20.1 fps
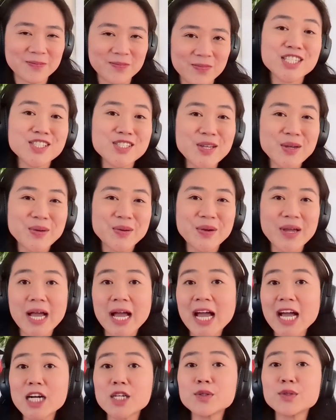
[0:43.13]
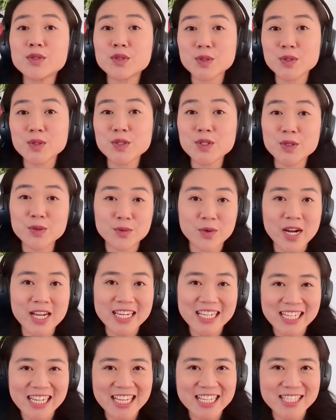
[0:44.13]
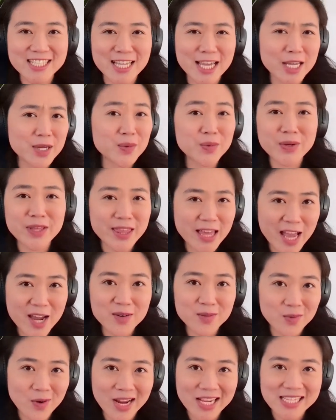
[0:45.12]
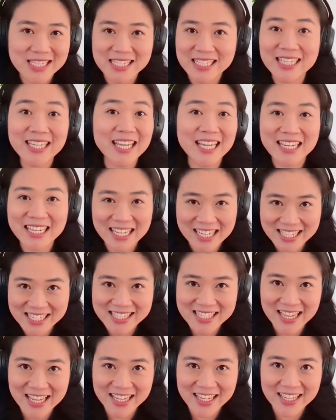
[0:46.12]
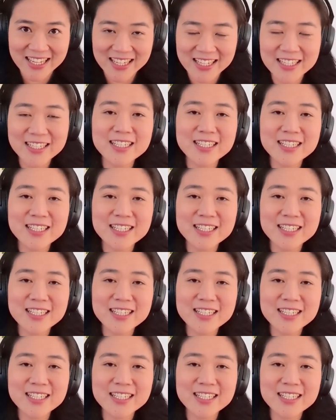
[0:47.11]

So, how do you write an essay without writing an essay?